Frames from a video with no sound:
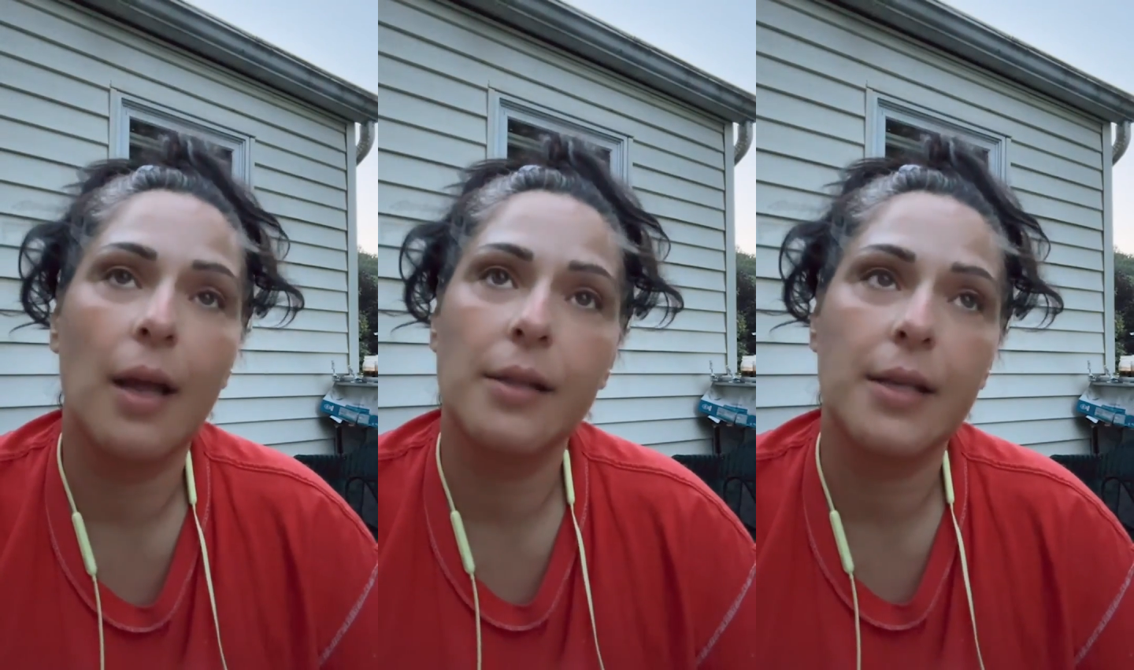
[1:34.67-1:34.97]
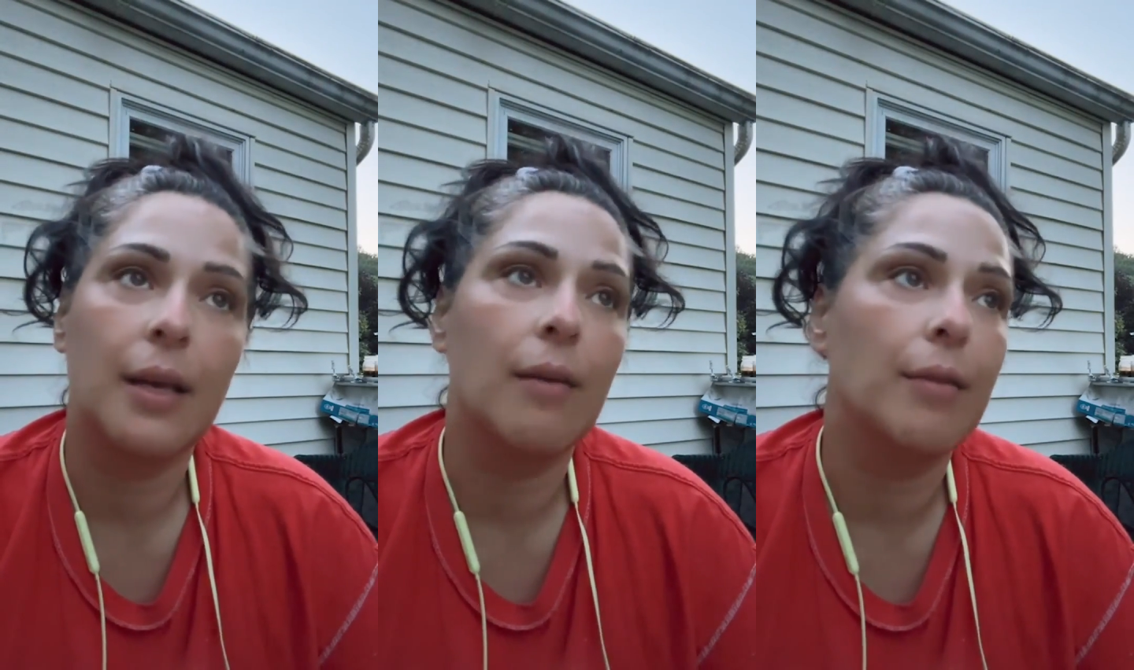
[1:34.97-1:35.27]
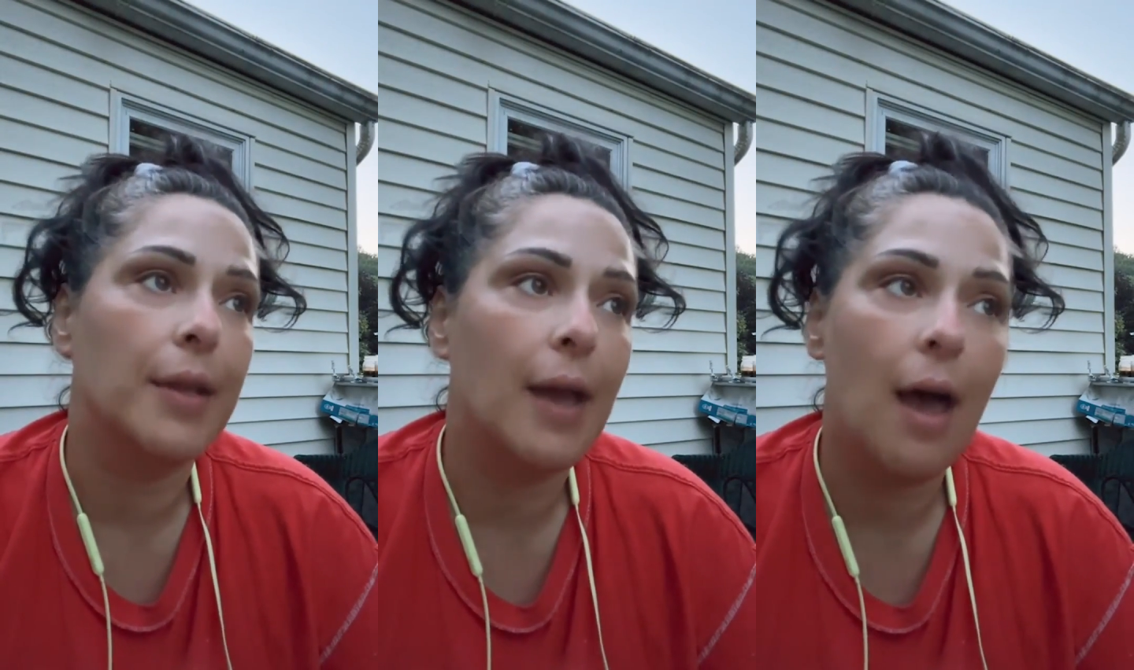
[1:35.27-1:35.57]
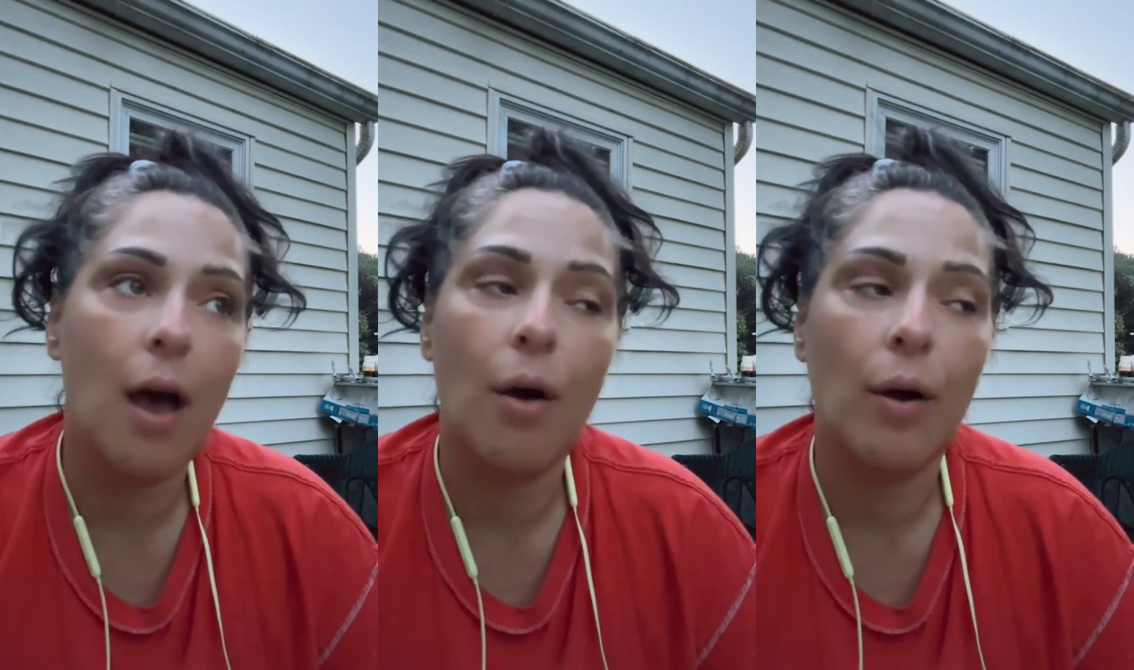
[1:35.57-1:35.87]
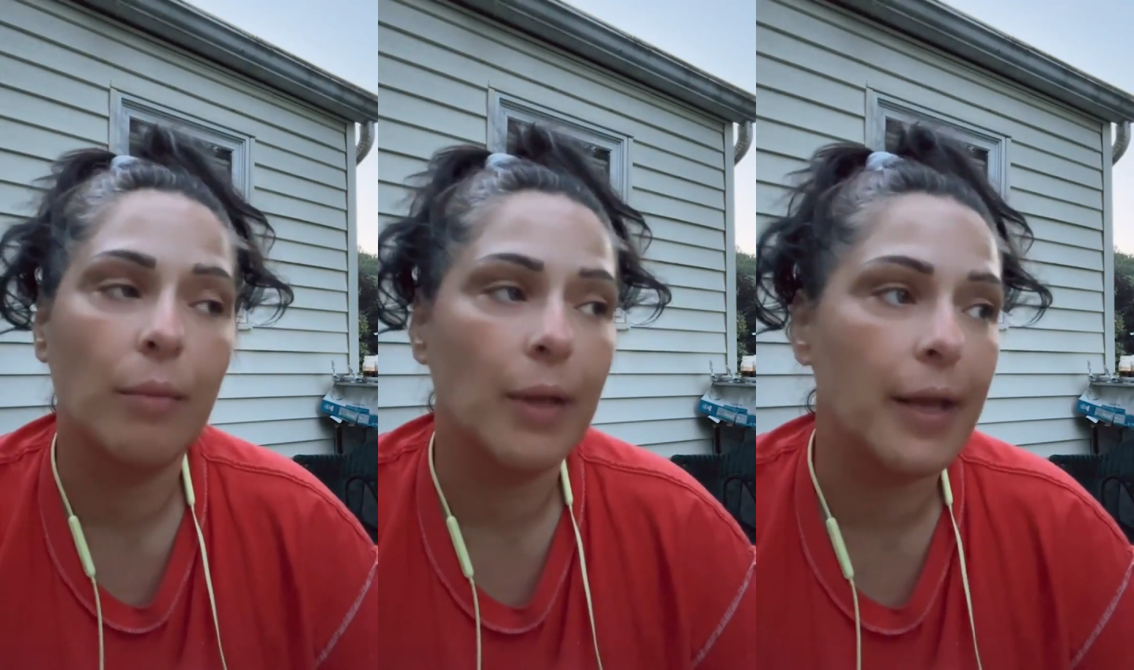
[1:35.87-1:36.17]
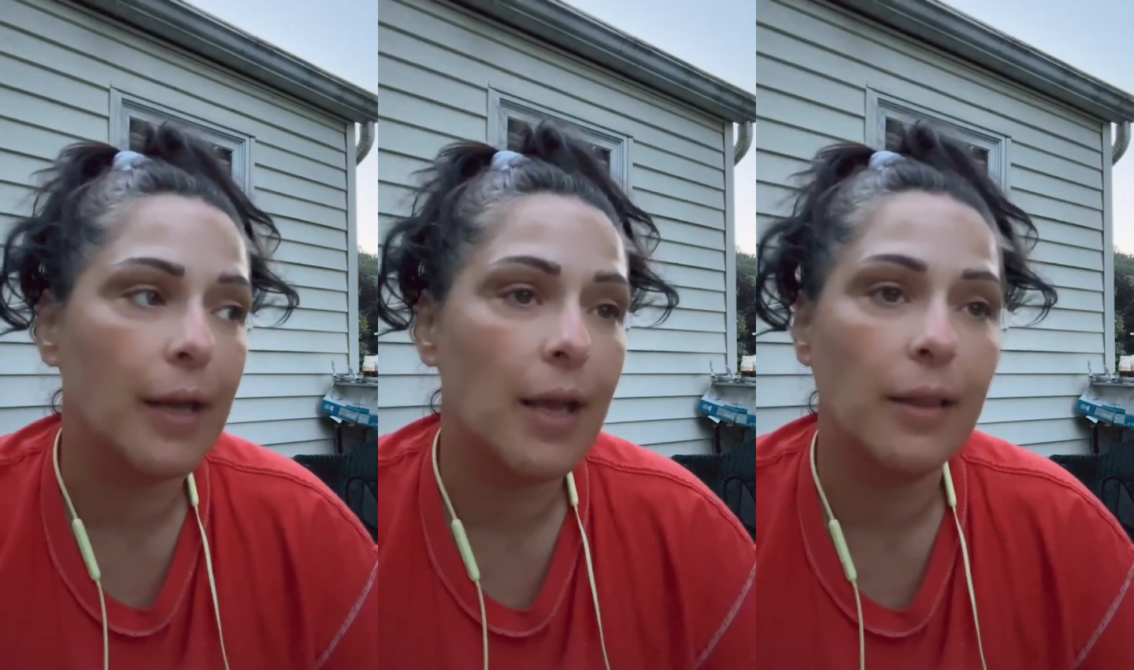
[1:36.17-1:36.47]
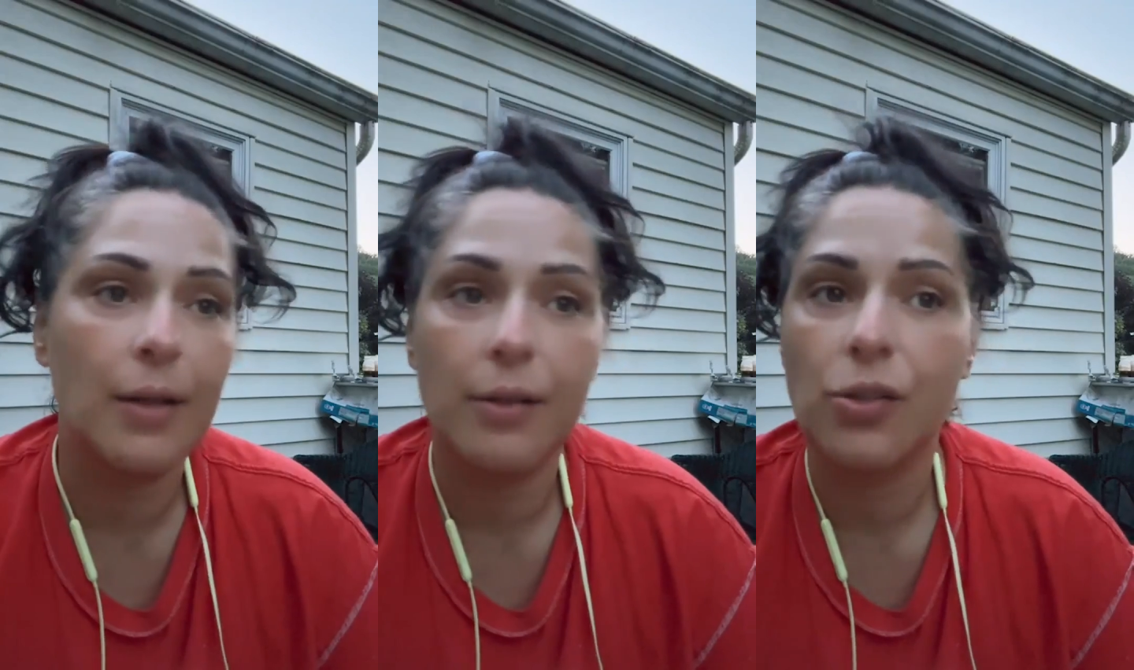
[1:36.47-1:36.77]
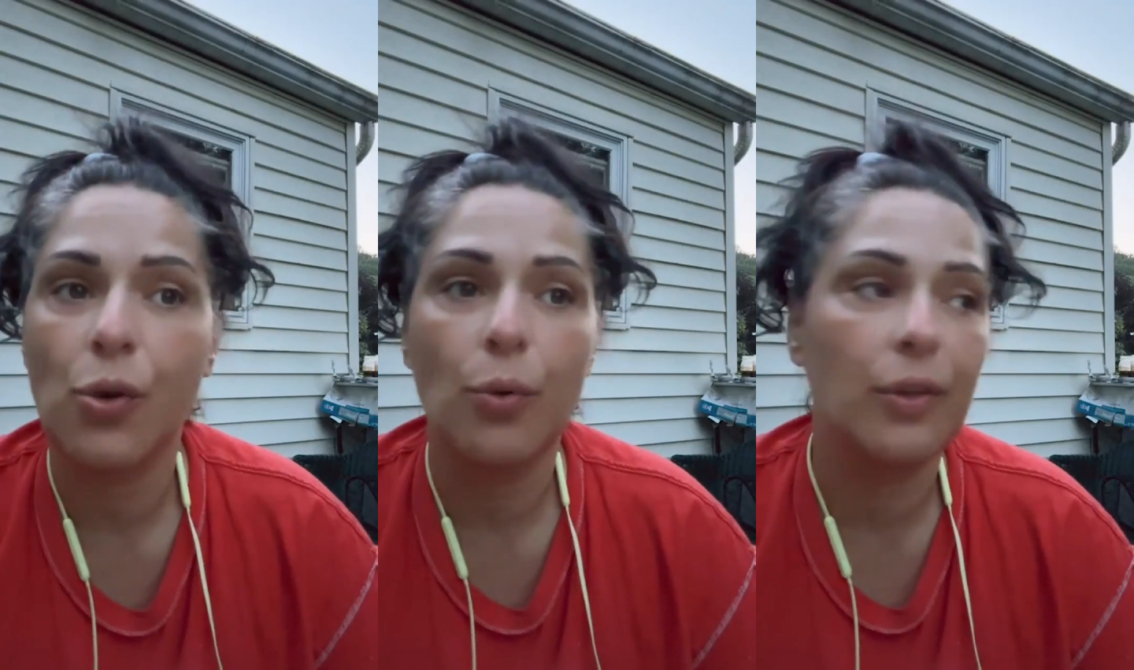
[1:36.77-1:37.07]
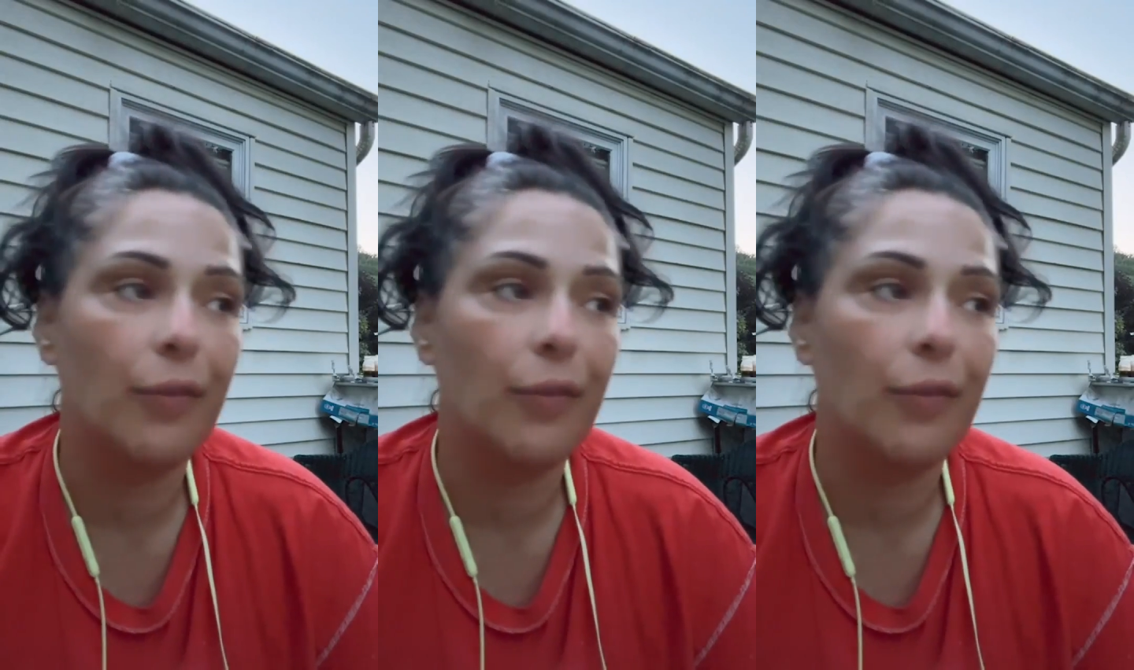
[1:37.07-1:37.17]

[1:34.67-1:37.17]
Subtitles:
take everything out. I'm like, I soak